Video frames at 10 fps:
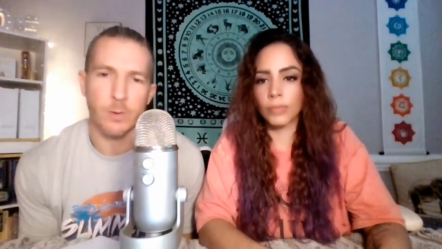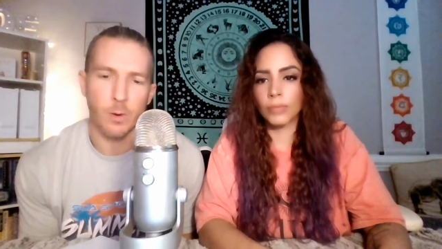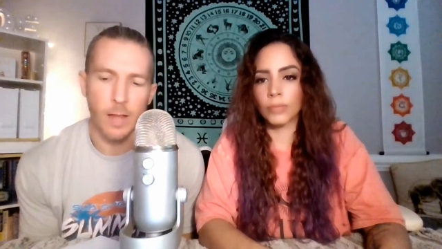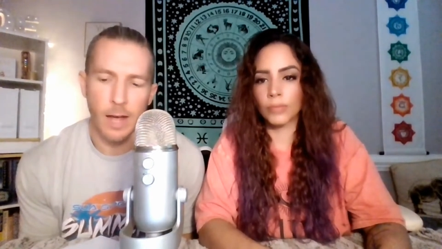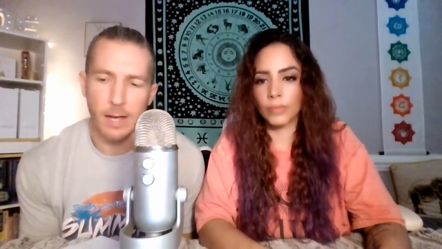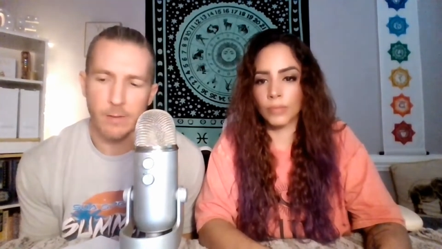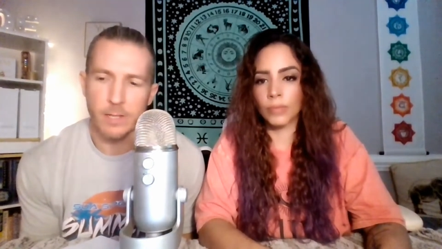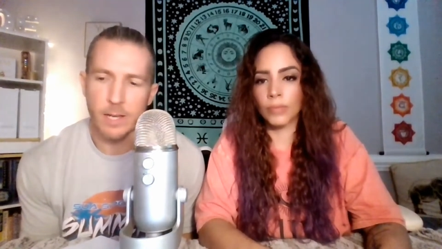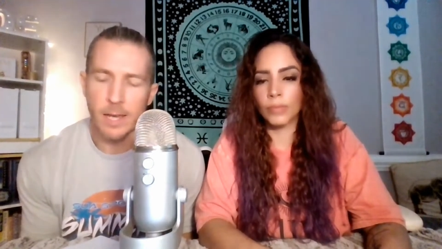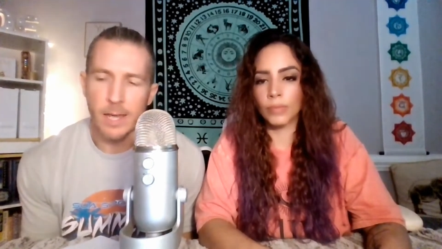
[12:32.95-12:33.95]
Speaker 1: to our
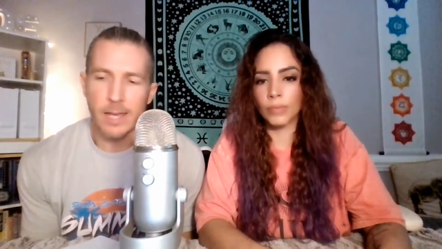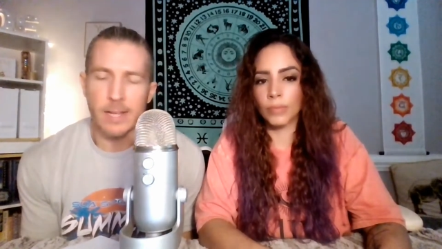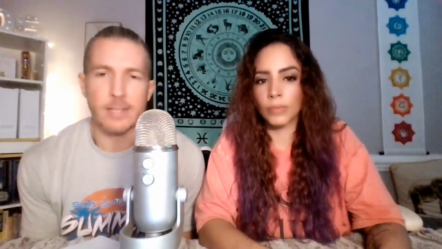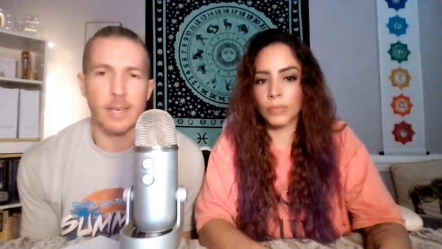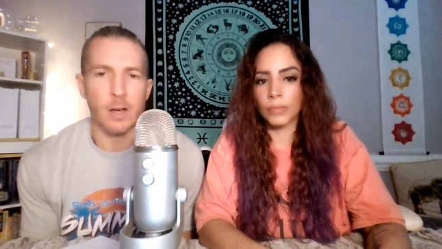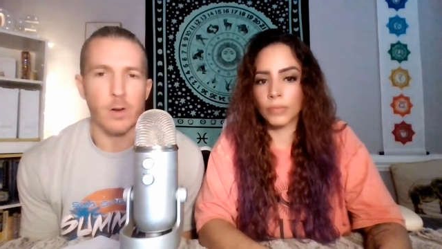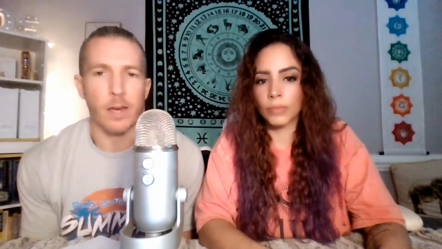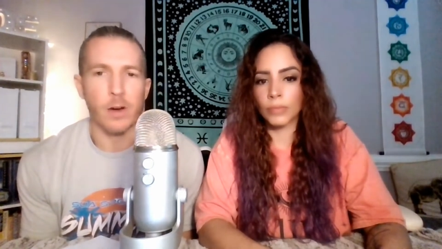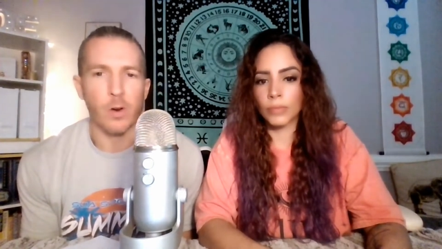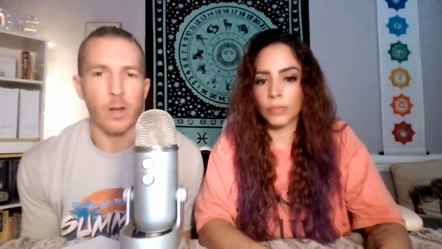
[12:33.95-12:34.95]
lives. It's like,
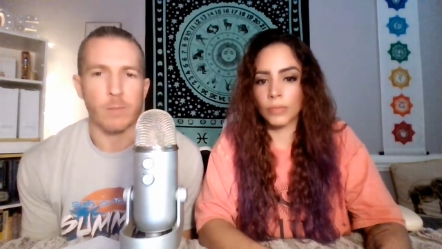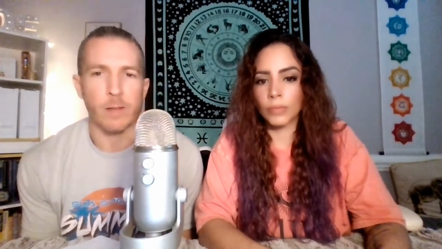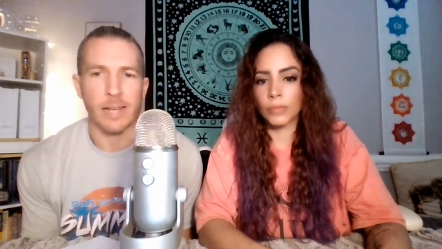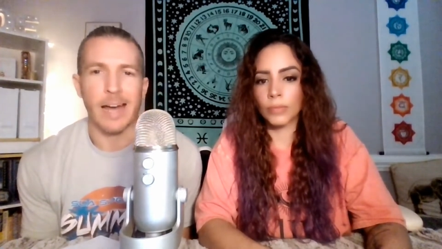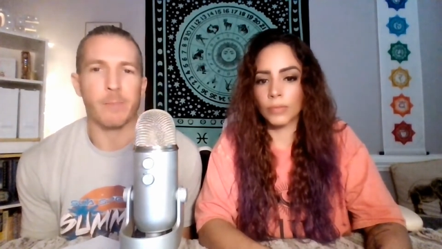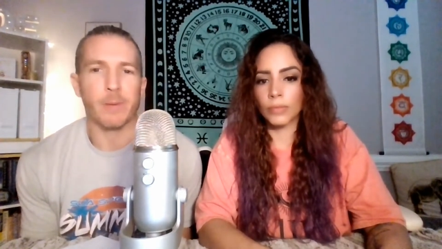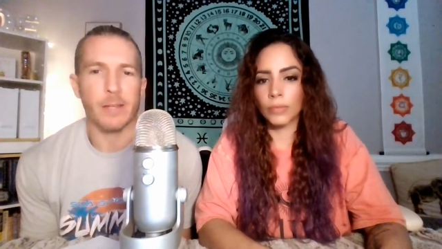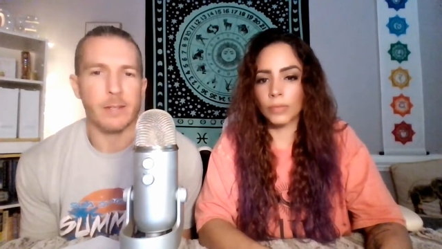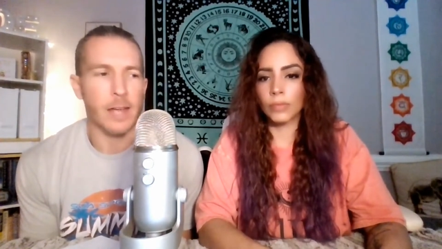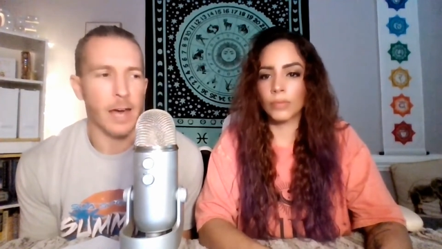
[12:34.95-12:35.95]
okay, hold up. Like I had
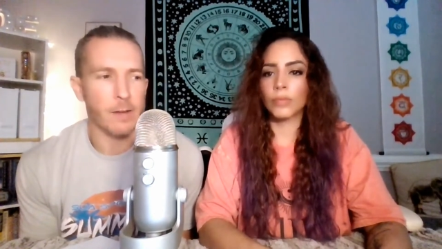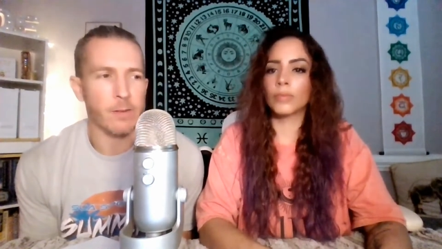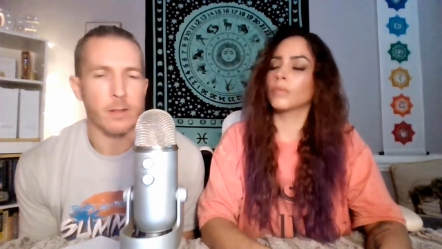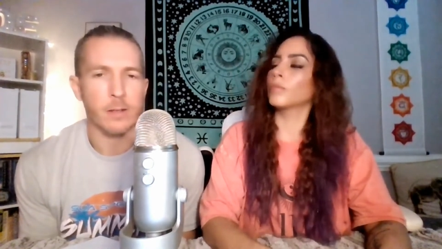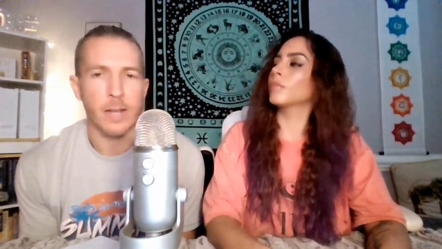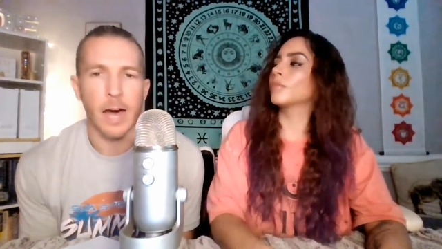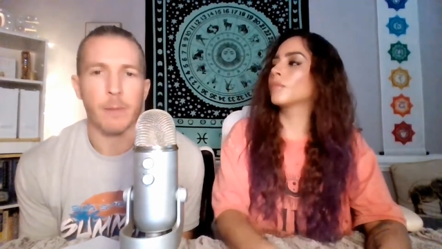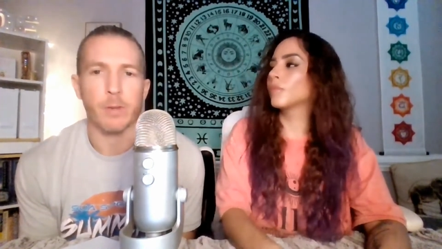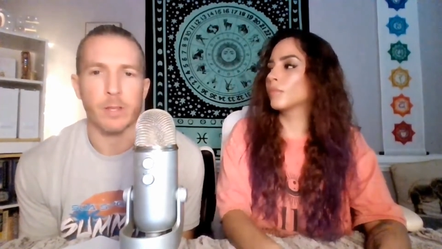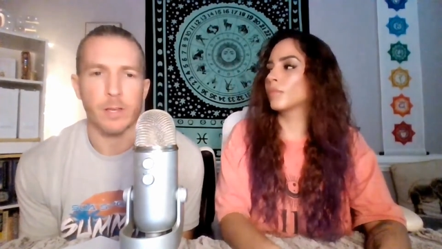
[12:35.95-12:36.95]
been kind of a
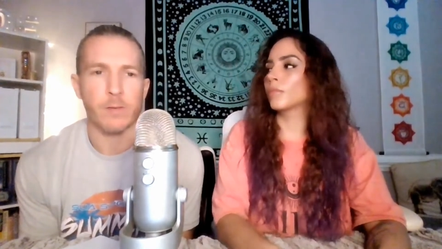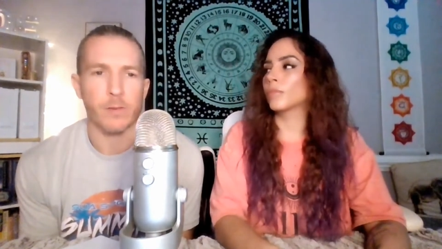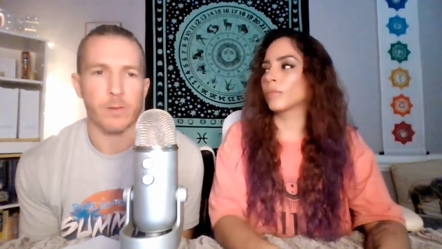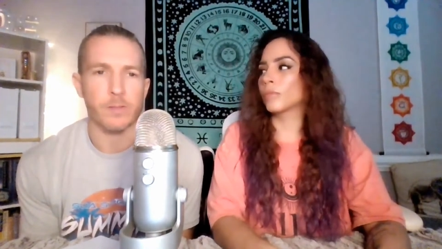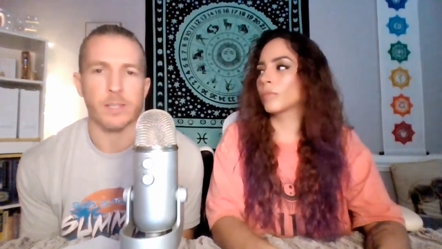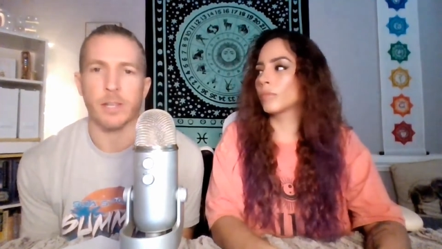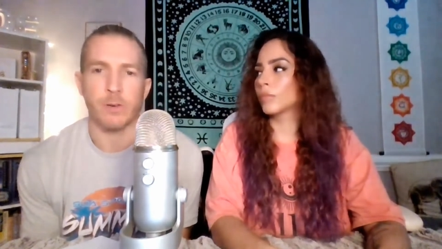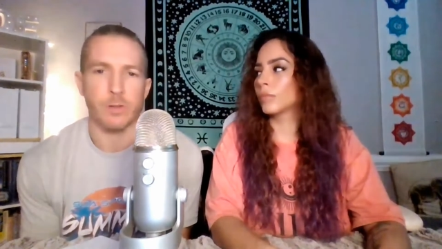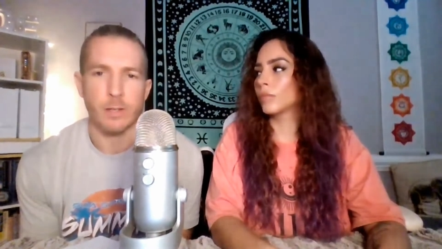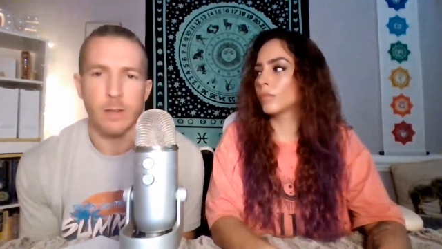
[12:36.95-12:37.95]
non-believer of this
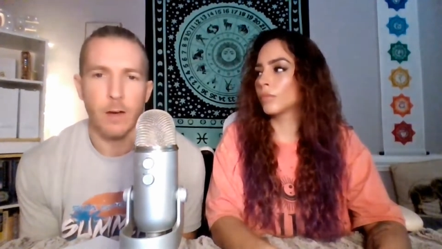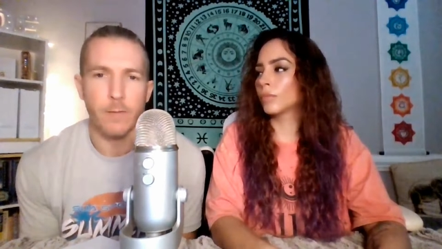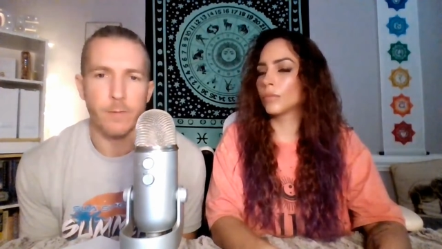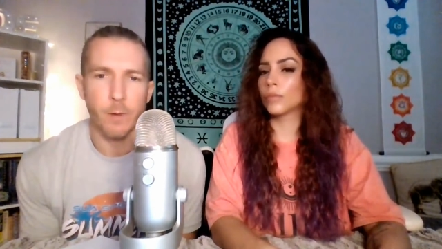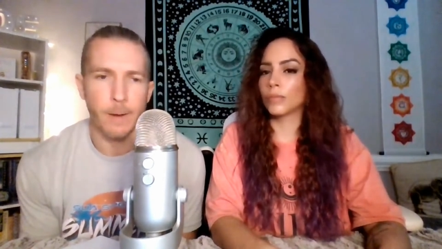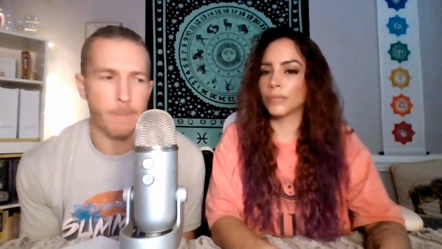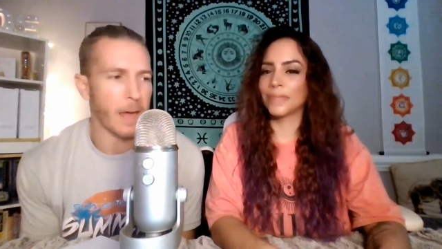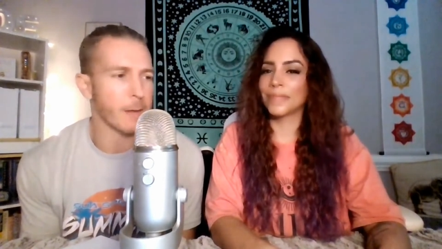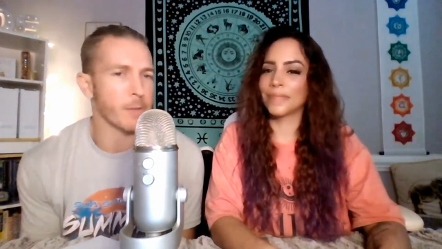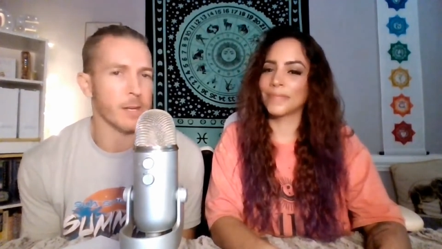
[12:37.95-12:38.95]
energy stuff, right?
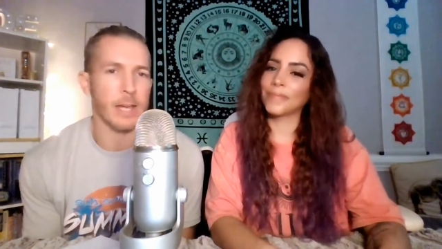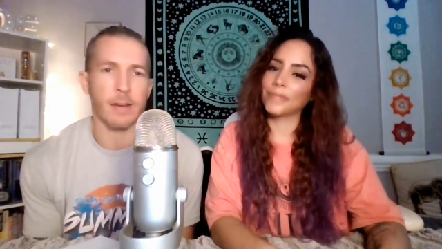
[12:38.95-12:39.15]
I had been